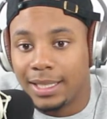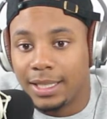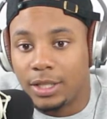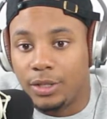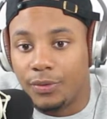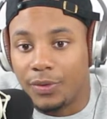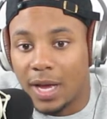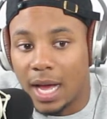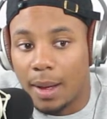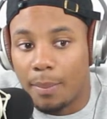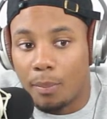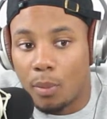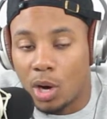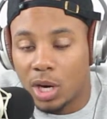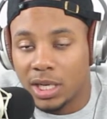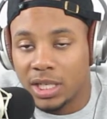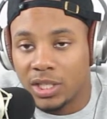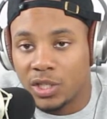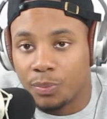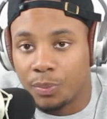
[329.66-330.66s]
You've got
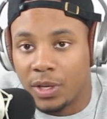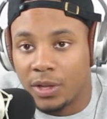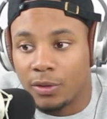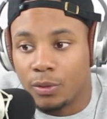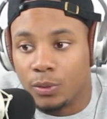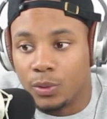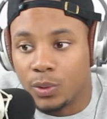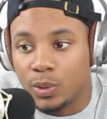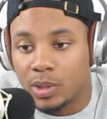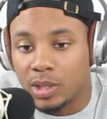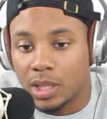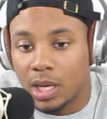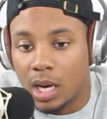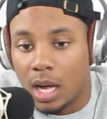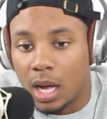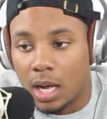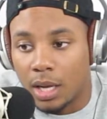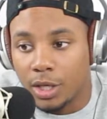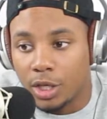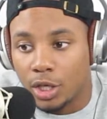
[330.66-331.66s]
Marcus Smith, who's,
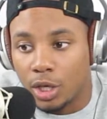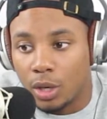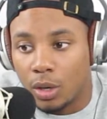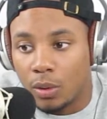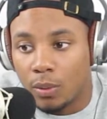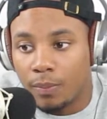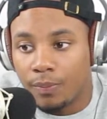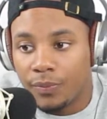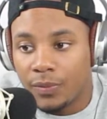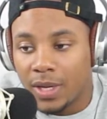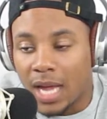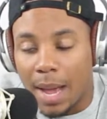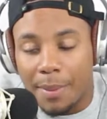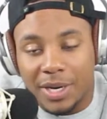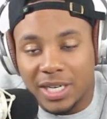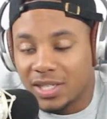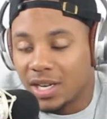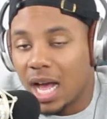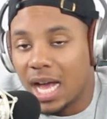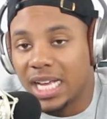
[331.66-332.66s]

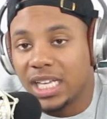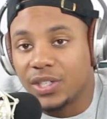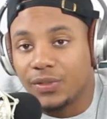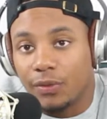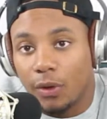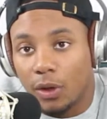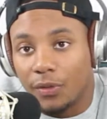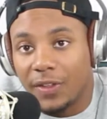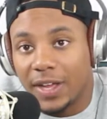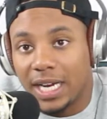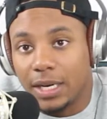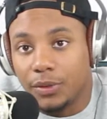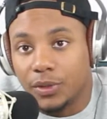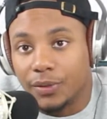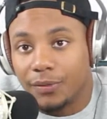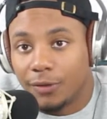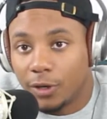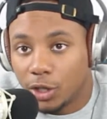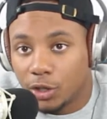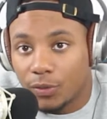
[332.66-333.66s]
it's not his fault that he was a
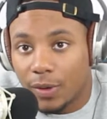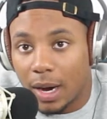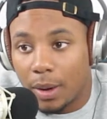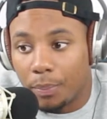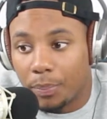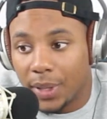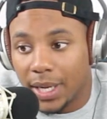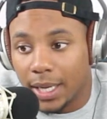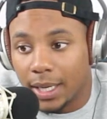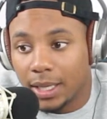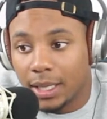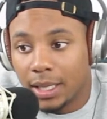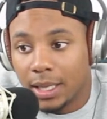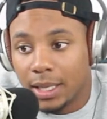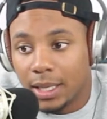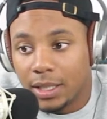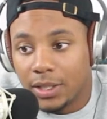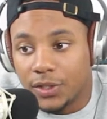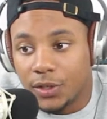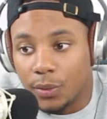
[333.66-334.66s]
first-round pick,
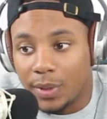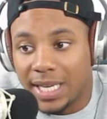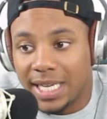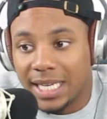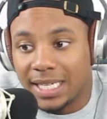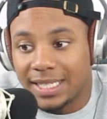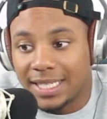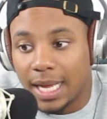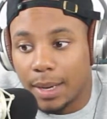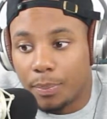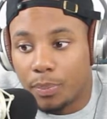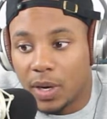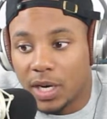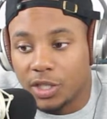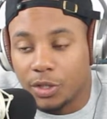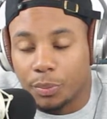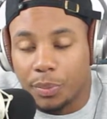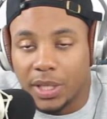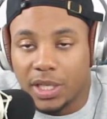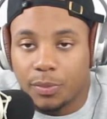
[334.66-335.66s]
so he gets that
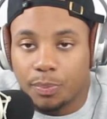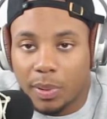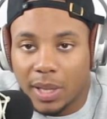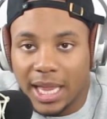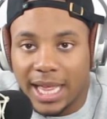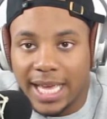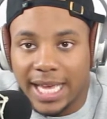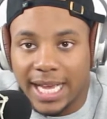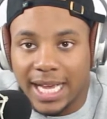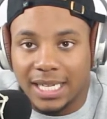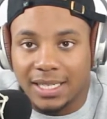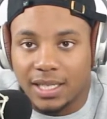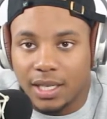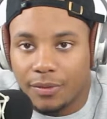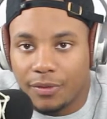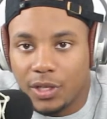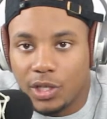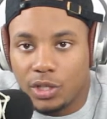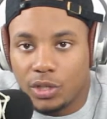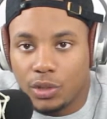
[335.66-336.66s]
pressure, but he's playing as
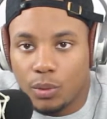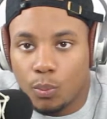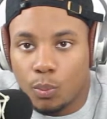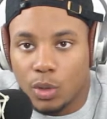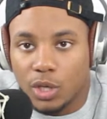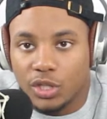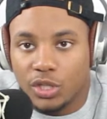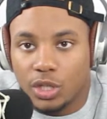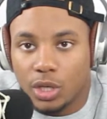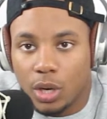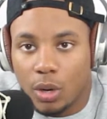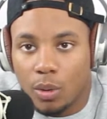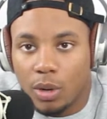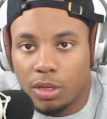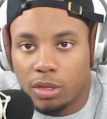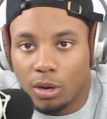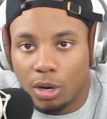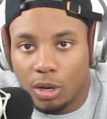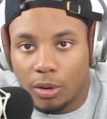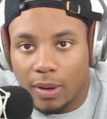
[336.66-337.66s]
if he was, a
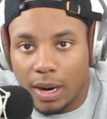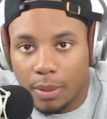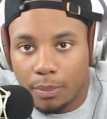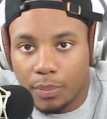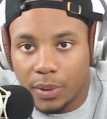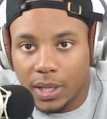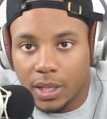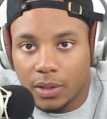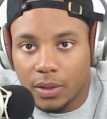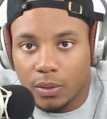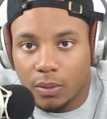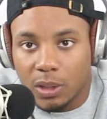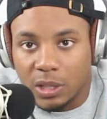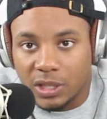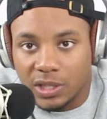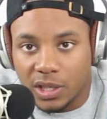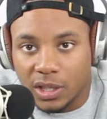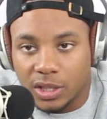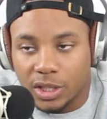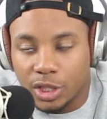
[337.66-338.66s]
third-round pick or
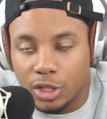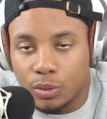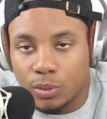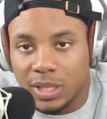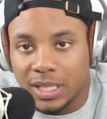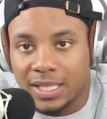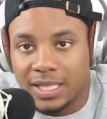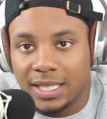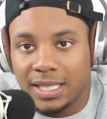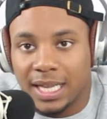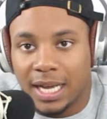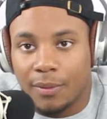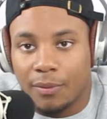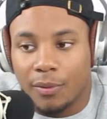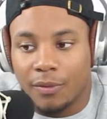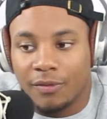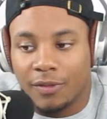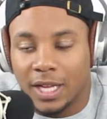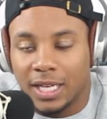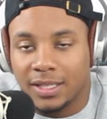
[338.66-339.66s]
such, and you can see that
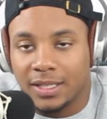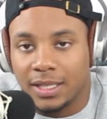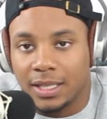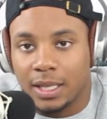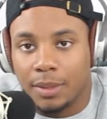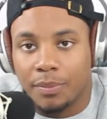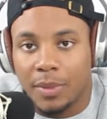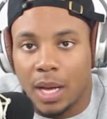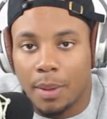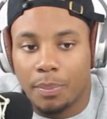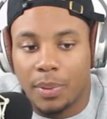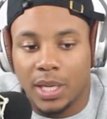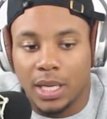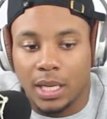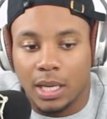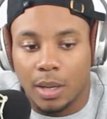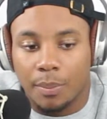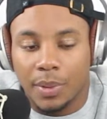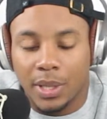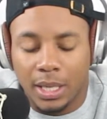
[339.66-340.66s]
reflects in them not
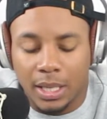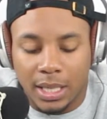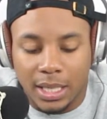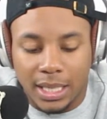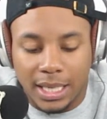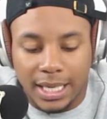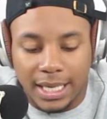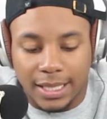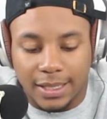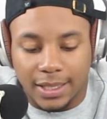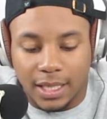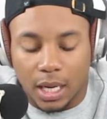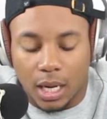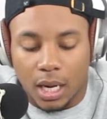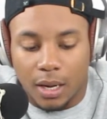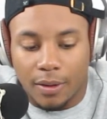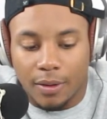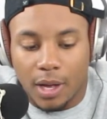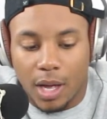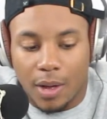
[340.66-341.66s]
picking up his
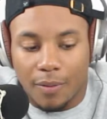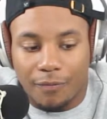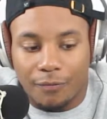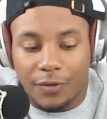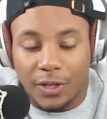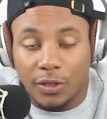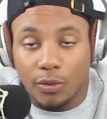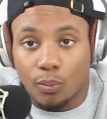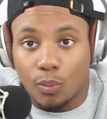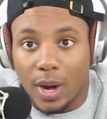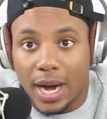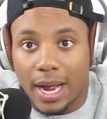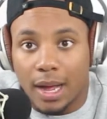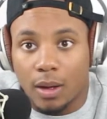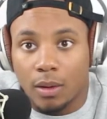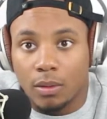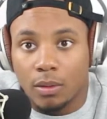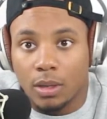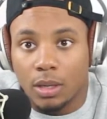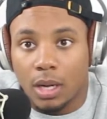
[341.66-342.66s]

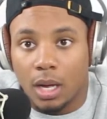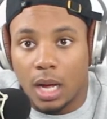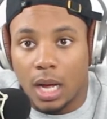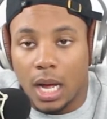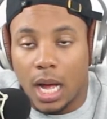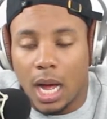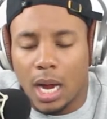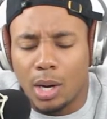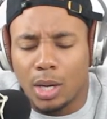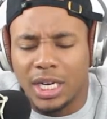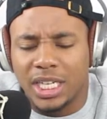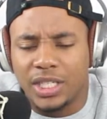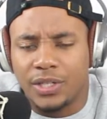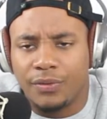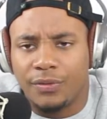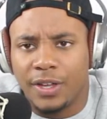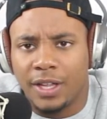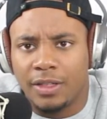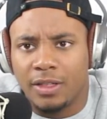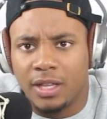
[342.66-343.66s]
his
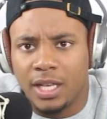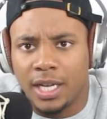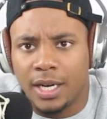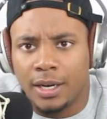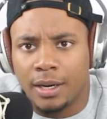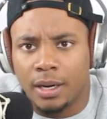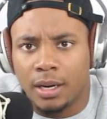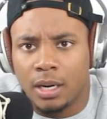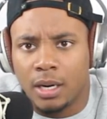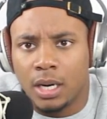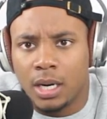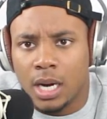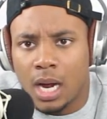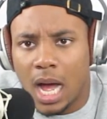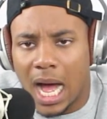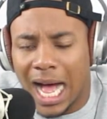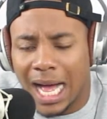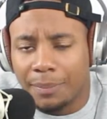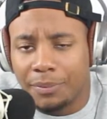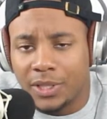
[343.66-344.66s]
fifth-year
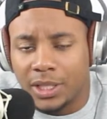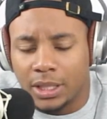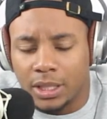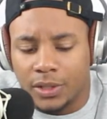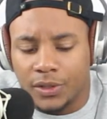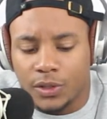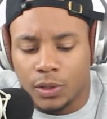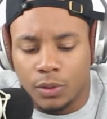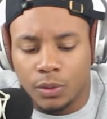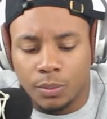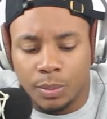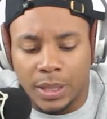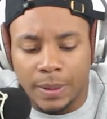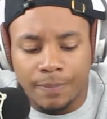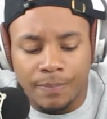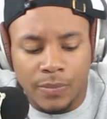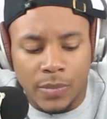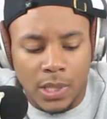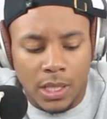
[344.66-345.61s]
option, excuse me.